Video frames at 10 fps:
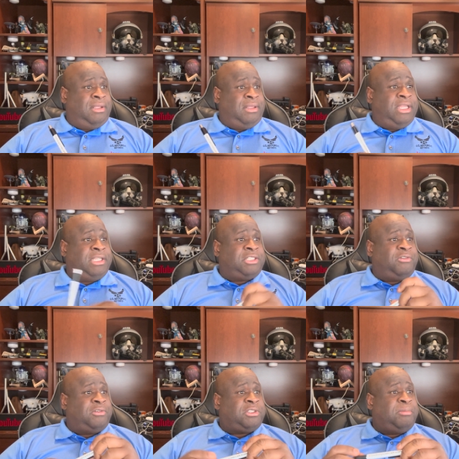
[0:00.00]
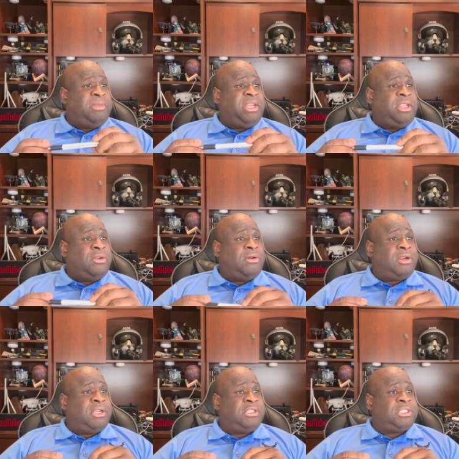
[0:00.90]
Thanks for submitting your
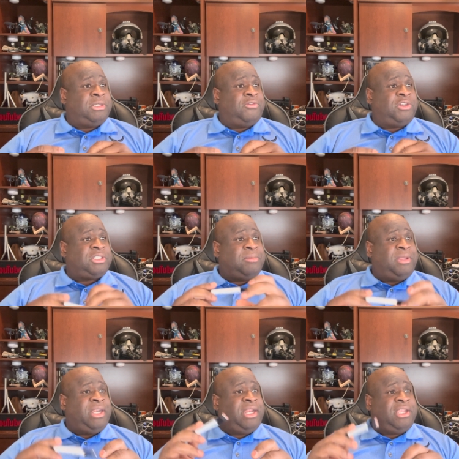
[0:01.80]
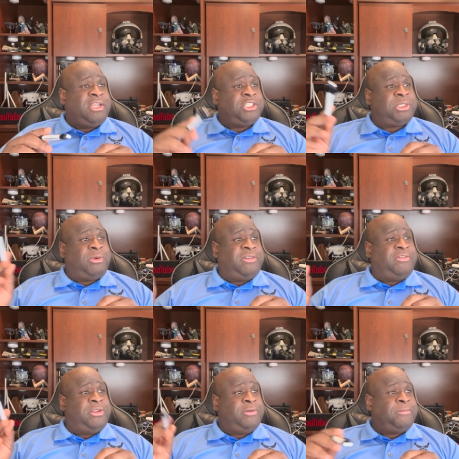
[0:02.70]
for submitting a customer
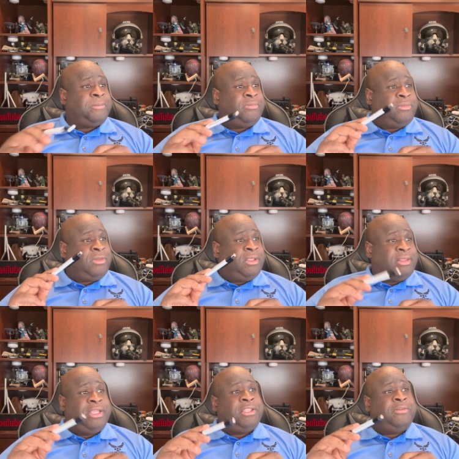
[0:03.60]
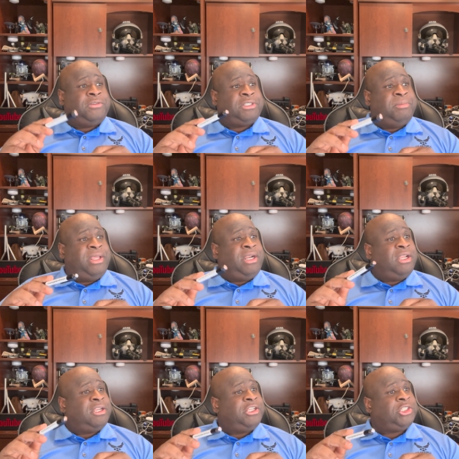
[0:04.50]
review. Thank you for submitting a
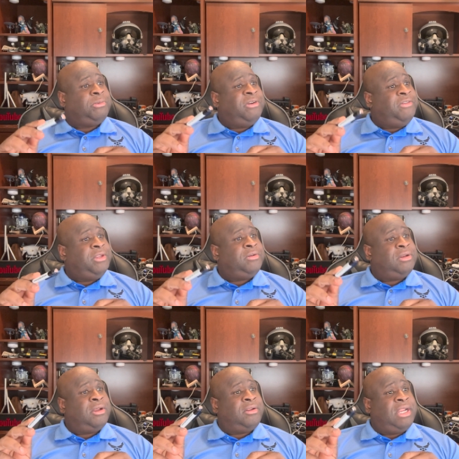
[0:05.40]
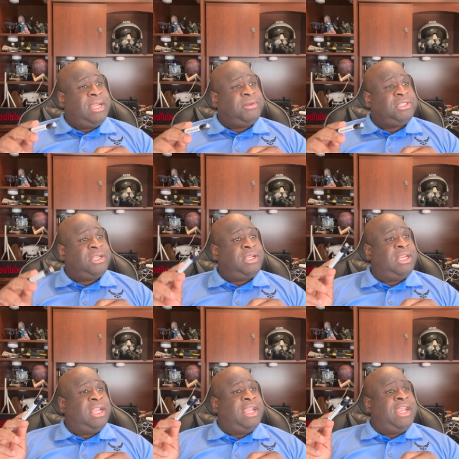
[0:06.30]
customer review on
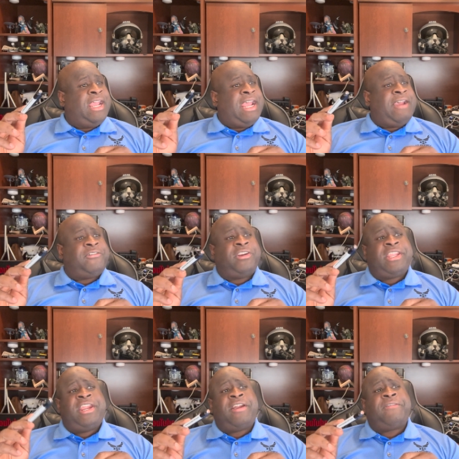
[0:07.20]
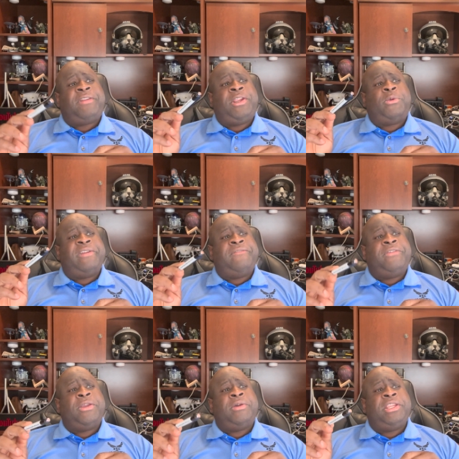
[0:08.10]
Amazon after carefully
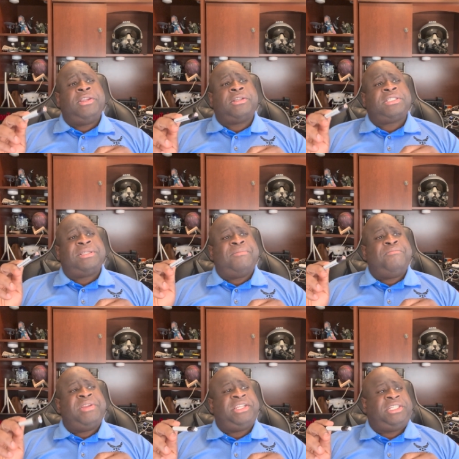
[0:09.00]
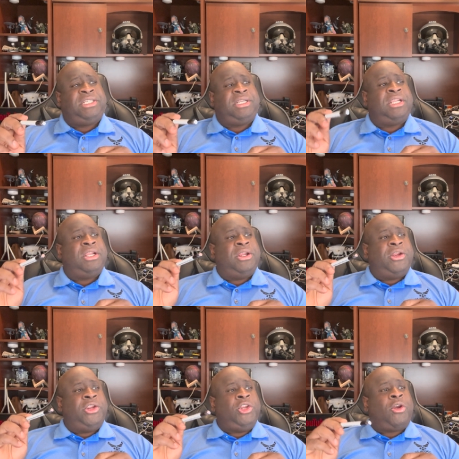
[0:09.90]
reviewing your submission,
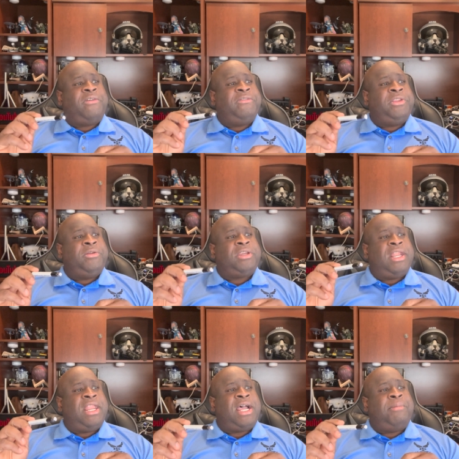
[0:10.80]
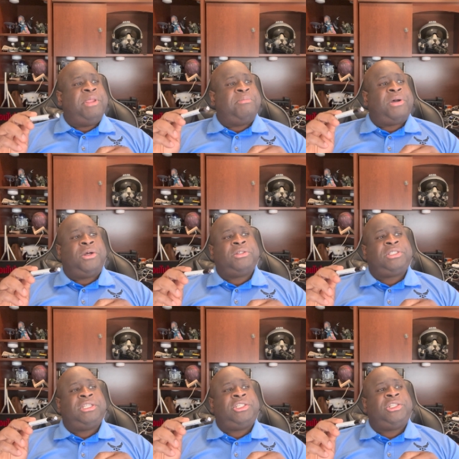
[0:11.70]
your review could not be
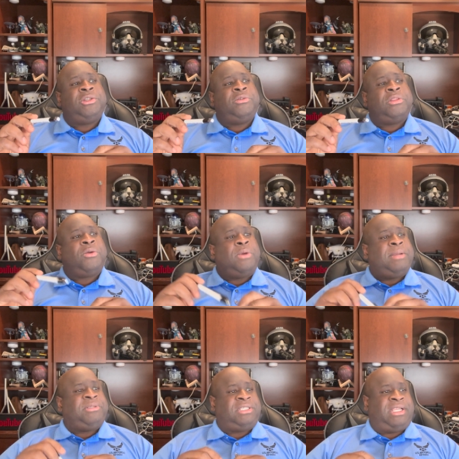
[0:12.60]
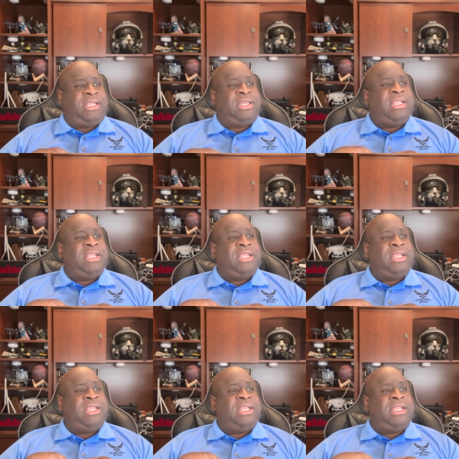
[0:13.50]
posted to the website.